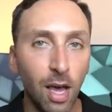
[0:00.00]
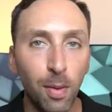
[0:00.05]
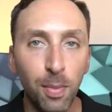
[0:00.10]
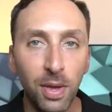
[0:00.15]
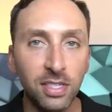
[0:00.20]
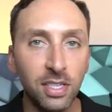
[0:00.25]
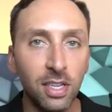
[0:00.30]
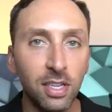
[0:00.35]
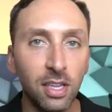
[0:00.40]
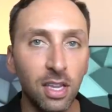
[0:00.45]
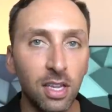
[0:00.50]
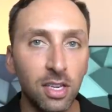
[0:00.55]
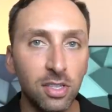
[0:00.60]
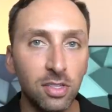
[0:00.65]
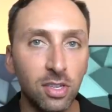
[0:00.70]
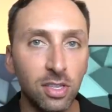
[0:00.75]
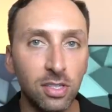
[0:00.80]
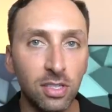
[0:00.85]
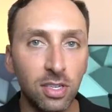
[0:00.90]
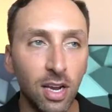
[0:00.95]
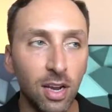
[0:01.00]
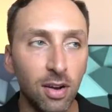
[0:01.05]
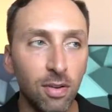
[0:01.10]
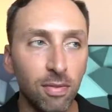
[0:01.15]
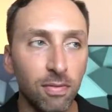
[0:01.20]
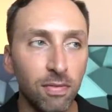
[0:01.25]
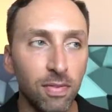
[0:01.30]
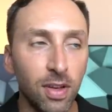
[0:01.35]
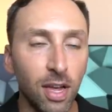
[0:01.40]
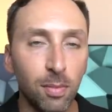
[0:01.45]
I basically just kind
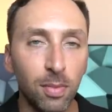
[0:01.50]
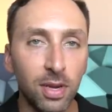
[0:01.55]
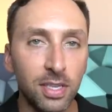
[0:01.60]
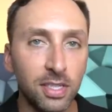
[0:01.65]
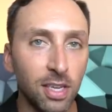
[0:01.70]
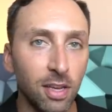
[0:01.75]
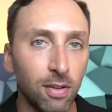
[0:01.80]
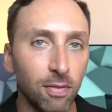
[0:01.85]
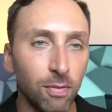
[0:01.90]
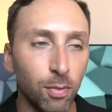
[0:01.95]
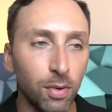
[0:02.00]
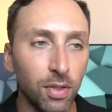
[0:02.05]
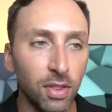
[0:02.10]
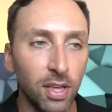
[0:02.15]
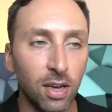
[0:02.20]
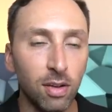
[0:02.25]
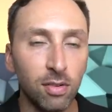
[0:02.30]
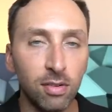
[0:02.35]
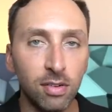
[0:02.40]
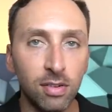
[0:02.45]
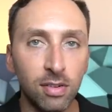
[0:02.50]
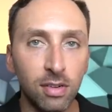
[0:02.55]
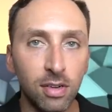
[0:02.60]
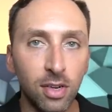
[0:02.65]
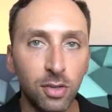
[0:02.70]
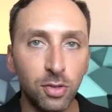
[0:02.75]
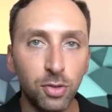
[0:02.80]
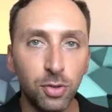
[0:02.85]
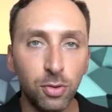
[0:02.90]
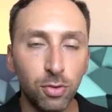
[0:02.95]
of found myself without
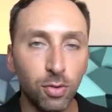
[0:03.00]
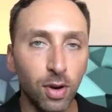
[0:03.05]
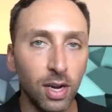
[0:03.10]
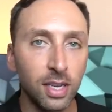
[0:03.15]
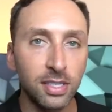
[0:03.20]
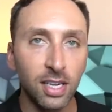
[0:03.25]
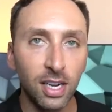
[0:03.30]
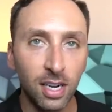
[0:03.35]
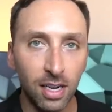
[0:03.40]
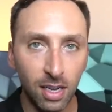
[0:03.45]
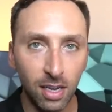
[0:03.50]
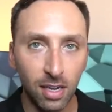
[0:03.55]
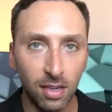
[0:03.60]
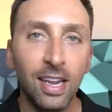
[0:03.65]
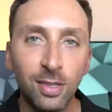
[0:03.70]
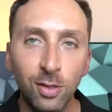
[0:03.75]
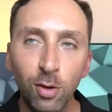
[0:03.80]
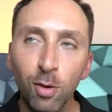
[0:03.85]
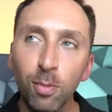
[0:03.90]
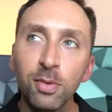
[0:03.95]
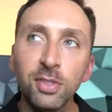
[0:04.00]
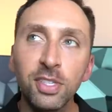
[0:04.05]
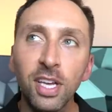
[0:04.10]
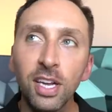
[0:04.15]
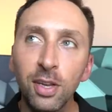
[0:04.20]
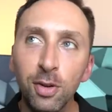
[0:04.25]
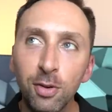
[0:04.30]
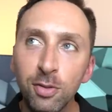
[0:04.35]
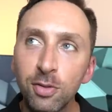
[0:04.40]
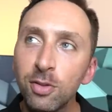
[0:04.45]
a true identity. And it's almost
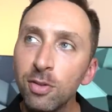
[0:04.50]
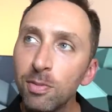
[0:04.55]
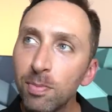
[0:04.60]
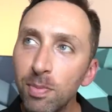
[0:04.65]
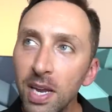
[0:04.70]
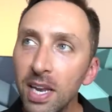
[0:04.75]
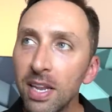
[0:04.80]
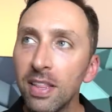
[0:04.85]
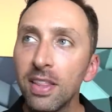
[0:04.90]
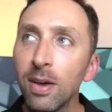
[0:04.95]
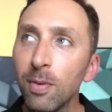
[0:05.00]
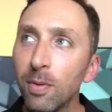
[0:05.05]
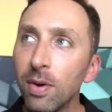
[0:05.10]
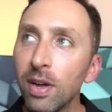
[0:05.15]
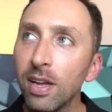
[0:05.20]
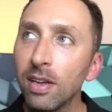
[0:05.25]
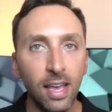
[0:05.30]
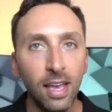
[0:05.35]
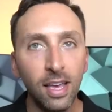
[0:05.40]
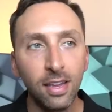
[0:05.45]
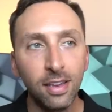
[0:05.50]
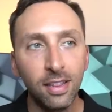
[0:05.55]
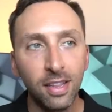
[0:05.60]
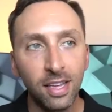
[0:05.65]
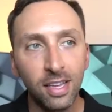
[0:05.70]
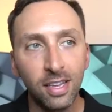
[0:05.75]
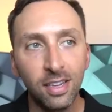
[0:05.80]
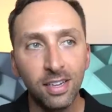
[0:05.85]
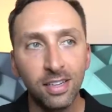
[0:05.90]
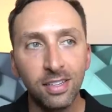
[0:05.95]
like YouTube made it that way. And
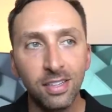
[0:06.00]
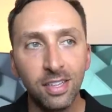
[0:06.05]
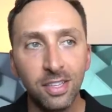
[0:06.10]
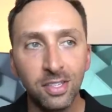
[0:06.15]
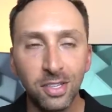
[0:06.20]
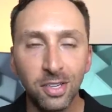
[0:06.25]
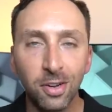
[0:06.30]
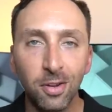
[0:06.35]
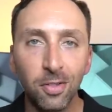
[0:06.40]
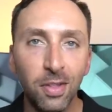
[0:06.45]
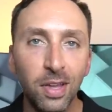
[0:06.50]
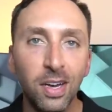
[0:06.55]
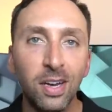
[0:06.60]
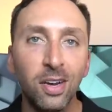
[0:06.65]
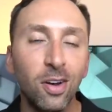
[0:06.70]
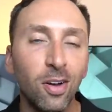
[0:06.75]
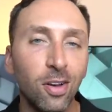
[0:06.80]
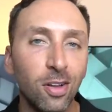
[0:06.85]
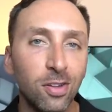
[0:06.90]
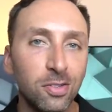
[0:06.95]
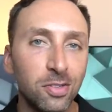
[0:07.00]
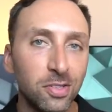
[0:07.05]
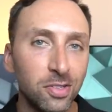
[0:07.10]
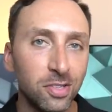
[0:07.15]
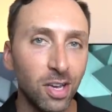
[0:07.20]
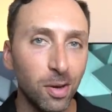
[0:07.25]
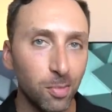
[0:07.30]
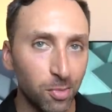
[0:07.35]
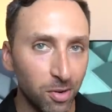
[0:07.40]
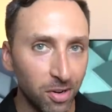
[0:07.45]
then this little thing called
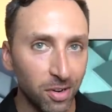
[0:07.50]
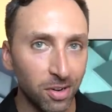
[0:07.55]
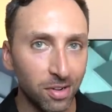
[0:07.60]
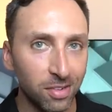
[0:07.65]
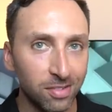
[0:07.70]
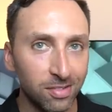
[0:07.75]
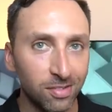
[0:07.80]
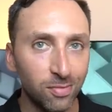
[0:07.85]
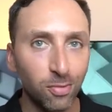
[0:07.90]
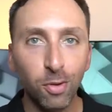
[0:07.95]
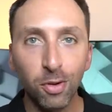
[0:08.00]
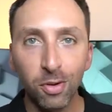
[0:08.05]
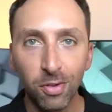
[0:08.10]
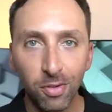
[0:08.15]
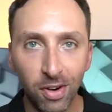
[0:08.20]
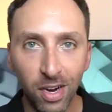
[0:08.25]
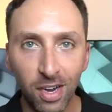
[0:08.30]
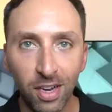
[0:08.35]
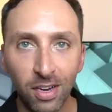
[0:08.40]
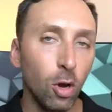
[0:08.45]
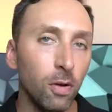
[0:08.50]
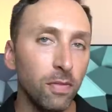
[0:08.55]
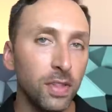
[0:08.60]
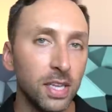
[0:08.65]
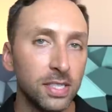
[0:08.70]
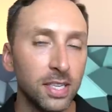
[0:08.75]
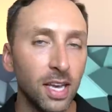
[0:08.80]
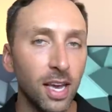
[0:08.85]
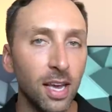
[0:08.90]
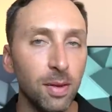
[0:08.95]
summer rolled around. All
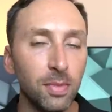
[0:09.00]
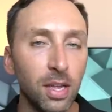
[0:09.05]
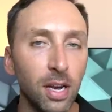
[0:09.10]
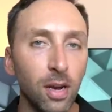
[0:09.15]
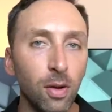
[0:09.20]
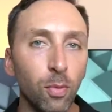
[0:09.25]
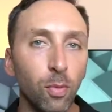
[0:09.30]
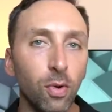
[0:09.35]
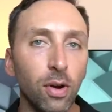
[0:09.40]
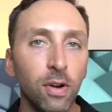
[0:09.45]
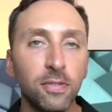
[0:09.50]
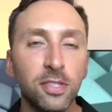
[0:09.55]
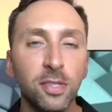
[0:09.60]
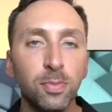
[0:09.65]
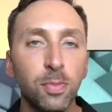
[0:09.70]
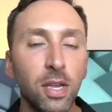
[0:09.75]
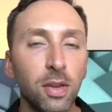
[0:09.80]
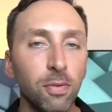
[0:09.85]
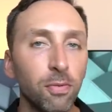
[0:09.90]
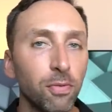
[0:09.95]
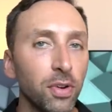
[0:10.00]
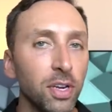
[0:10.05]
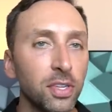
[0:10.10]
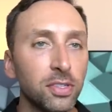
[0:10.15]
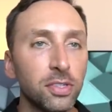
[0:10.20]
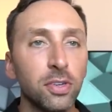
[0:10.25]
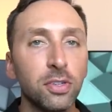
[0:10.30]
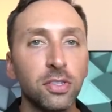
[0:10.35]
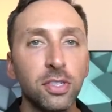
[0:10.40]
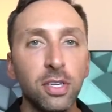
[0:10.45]
that time that I would have spent
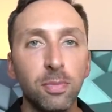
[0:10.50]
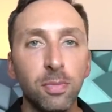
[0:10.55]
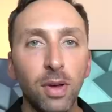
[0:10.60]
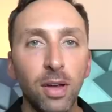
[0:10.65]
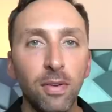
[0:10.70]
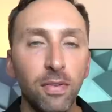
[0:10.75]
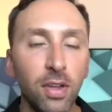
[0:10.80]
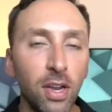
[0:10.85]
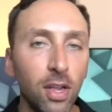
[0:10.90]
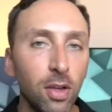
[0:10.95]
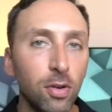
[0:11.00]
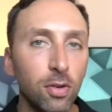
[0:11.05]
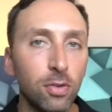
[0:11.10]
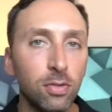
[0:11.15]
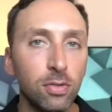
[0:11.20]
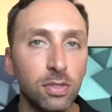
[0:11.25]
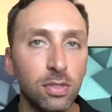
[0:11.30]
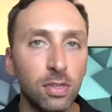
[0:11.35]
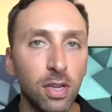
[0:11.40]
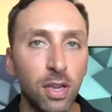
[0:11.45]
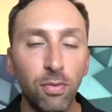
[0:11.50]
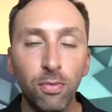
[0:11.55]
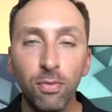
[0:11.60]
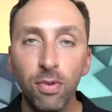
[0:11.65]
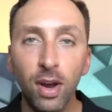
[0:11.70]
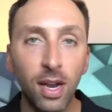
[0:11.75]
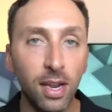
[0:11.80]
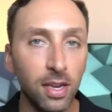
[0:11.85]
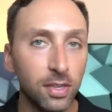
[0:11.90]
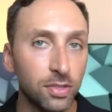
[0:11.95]
researching my videos and
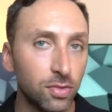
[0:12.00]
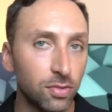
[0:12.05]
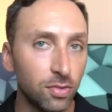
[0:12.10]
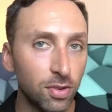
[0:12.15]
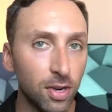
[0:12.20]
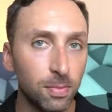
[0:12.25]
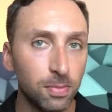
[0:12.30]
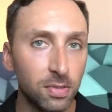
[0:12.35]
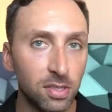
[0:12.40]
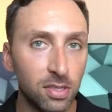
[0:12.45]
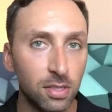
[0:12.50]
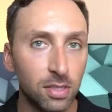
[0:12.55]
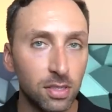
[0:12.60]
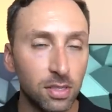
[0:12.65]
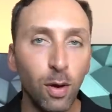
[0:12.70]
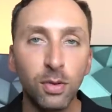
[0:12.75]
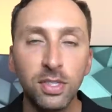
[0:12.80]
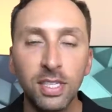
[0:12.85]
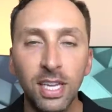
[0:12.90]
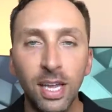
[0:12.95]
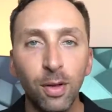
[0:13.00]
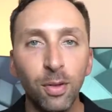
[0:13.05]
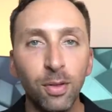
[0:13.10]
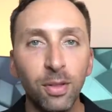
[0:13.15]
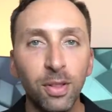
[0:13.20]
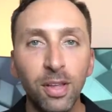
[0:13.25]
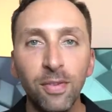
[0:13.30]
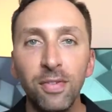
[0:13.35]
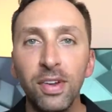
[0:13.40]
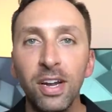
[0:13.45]
writing scripts, I was now
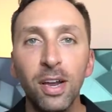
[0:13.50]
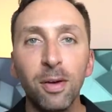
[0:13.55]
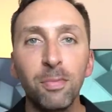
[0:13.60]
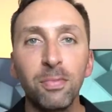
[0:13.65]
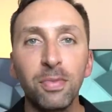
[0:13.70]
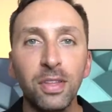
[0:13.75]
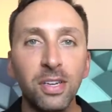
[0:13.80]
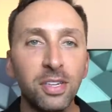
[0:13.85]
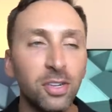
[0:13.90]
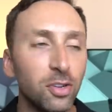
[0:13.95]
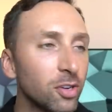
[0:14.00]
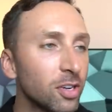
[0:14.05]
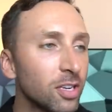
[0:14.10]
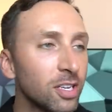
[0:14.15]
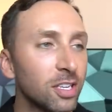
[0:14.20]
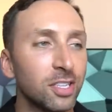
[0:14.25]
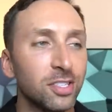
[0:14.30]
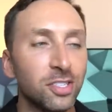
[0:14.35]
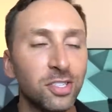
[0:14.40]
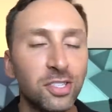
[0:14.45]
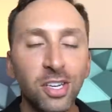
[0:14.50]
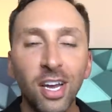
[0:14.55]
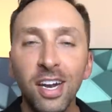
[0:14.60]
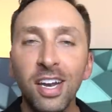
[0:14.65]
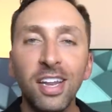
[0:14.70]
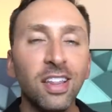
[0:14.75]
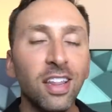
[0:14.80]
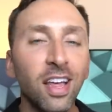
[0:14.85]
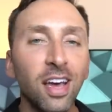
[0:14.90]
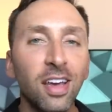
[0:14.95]
living up the good
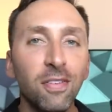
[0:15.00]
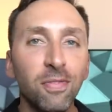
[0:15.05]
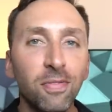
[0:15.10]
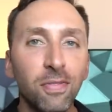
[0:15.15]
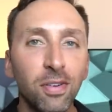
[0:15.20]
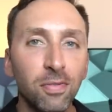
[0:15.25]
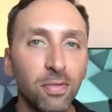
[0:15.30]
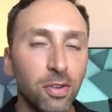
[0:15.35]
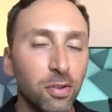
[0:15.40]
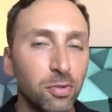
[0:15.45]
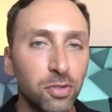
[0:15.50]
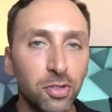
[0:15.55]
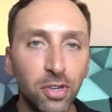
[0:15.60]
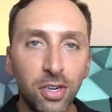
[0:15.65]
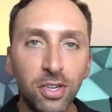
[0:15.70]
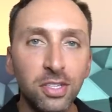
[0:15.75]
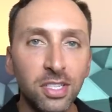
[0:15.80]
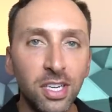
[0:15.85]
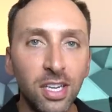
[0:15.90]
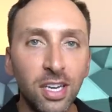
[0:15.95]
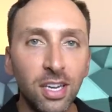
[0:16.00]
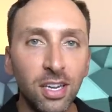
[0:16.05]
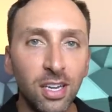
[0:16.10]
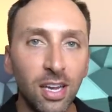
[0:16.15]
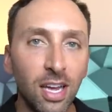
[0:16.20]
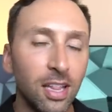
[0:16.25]
sunny life of New Jersey.